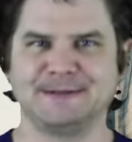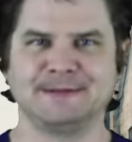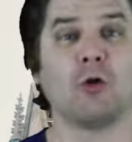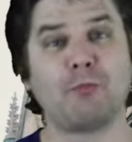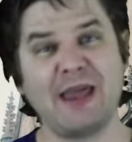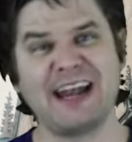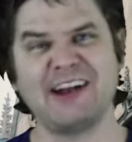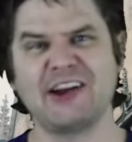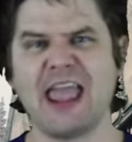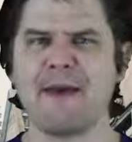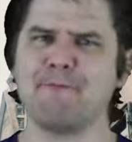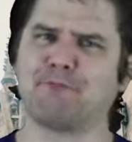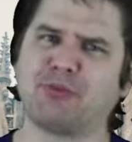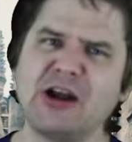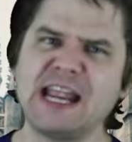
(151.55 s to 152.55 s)
Or better
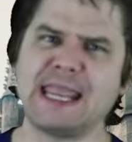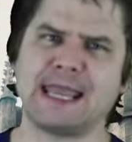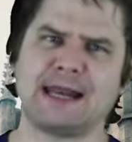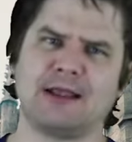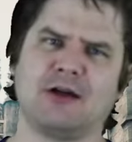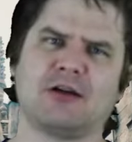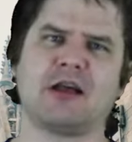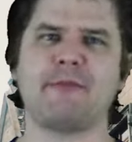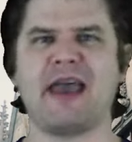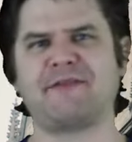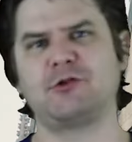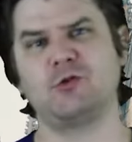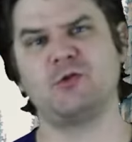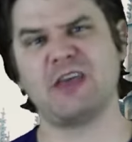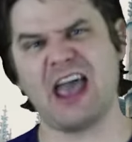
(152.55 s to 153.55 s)
yet, bring it! I'll come
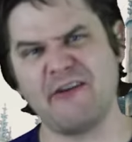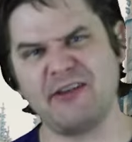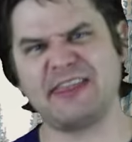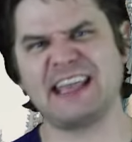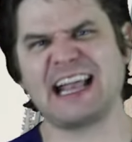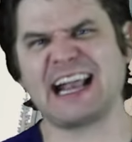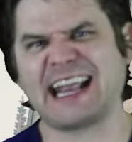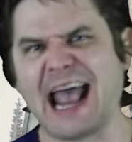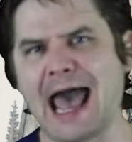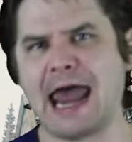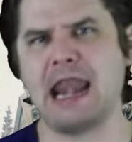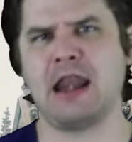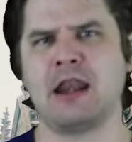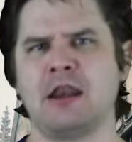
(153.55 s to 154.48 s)
after you with everything I got!